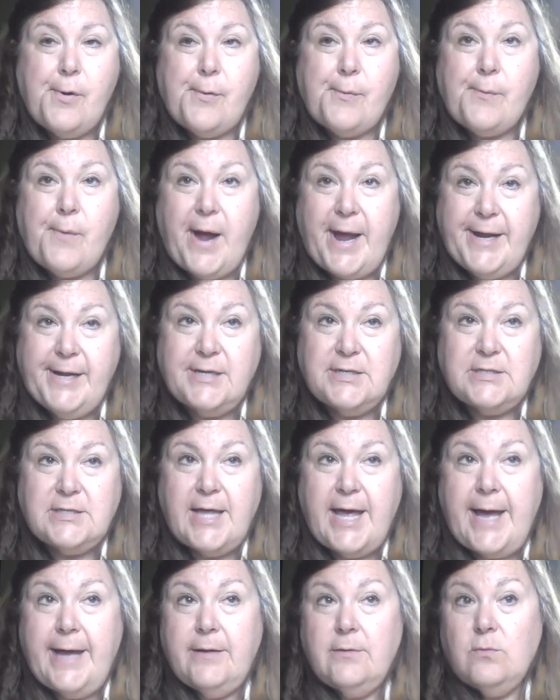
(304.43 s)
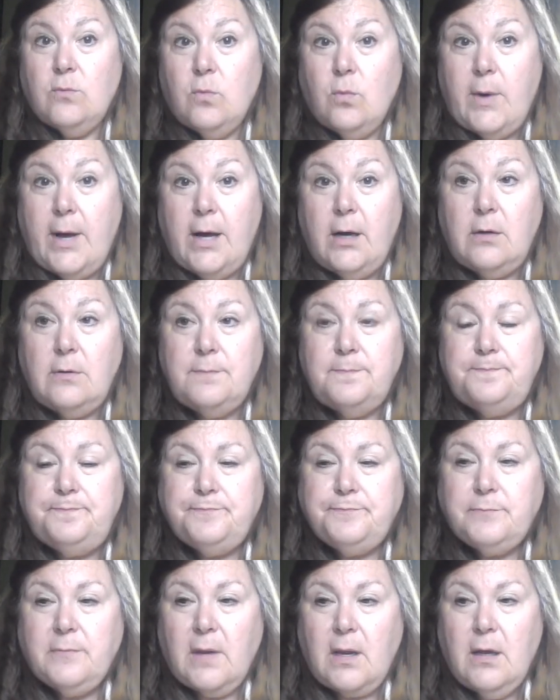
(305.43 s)
Why is that? Well,
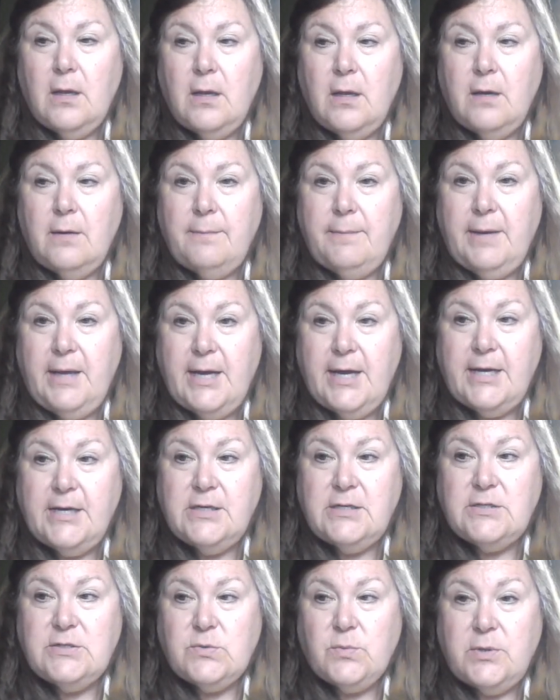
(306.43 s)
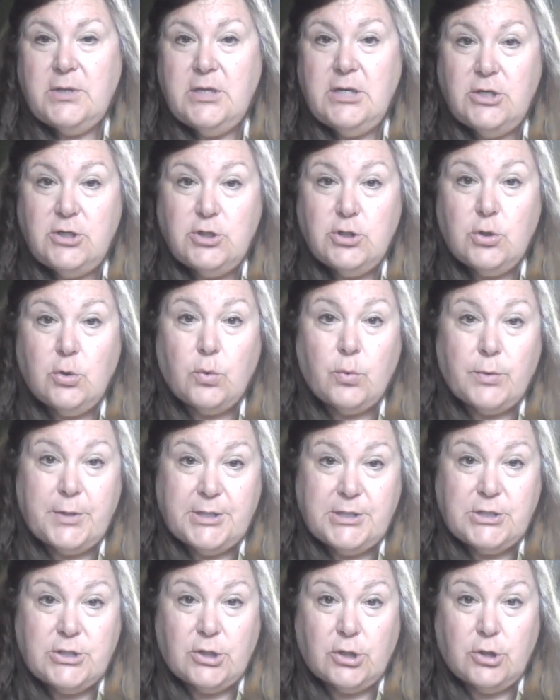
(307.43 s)
because with digital
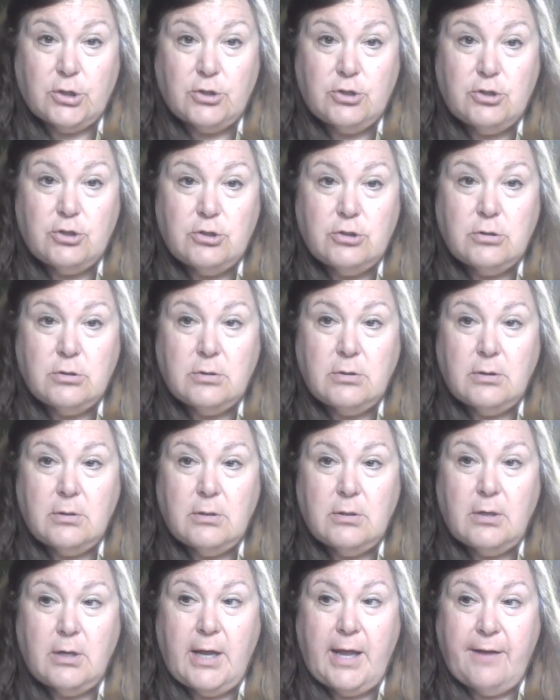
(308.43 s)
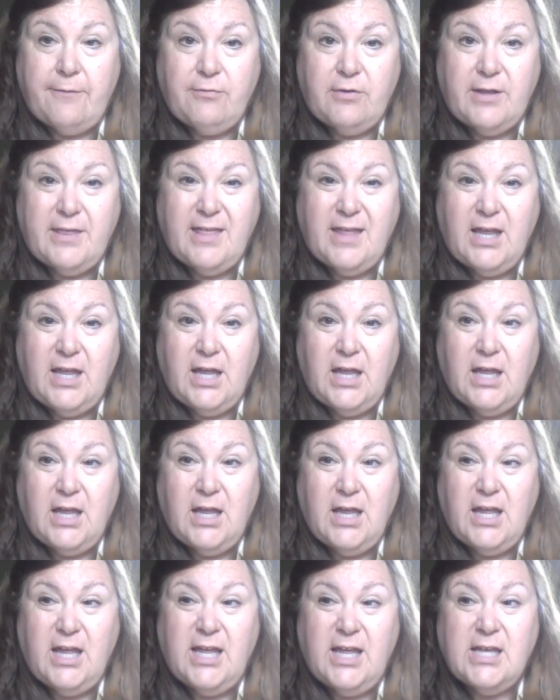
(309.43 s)
research,
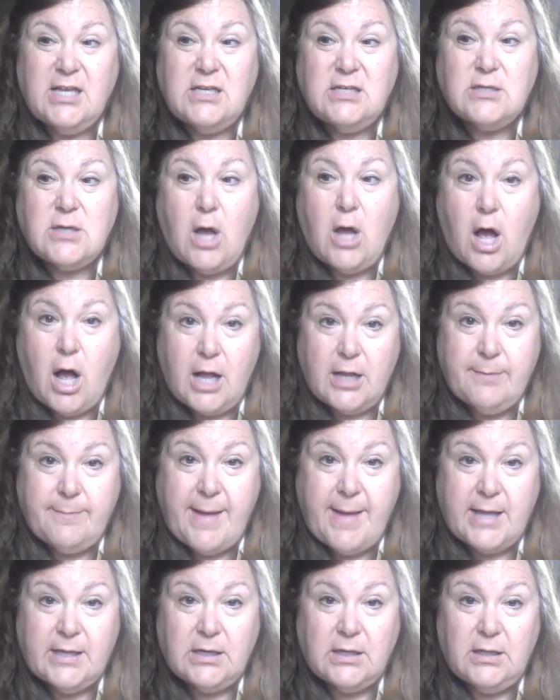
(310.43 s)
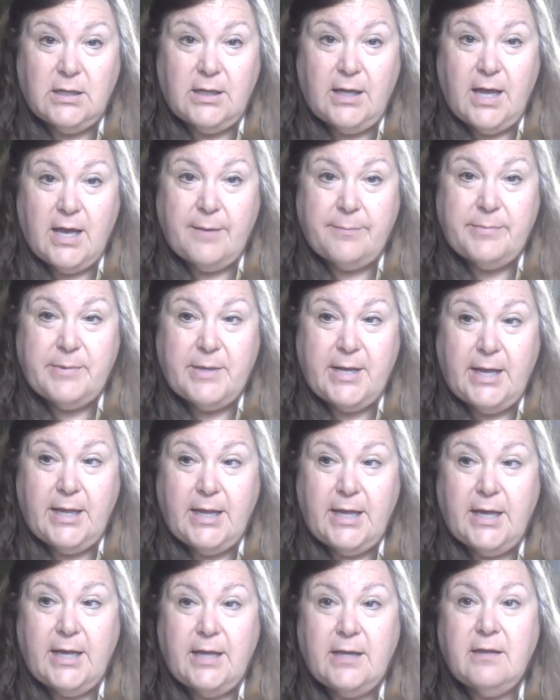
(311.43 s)
everything is automatically
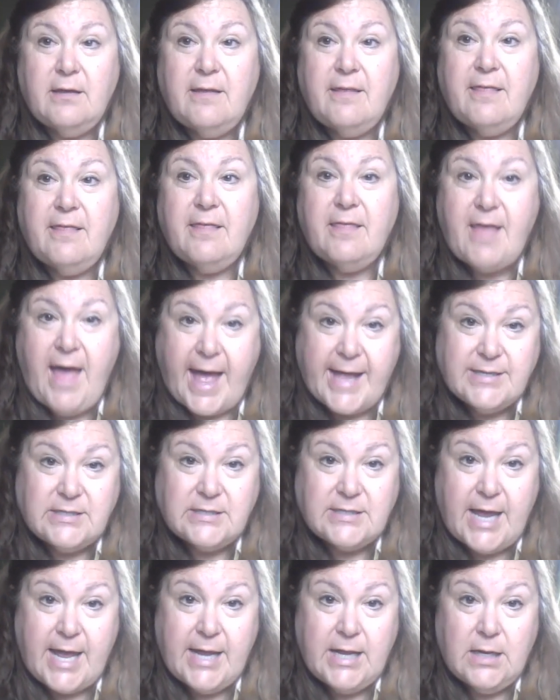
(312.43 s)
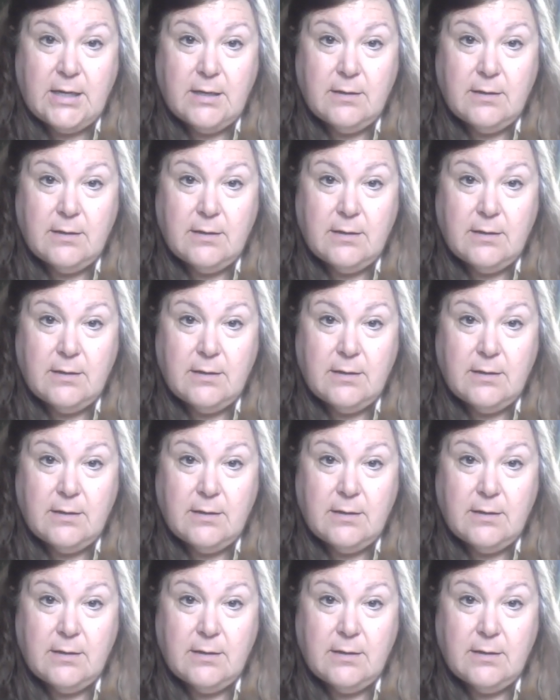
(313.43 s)
updated that day.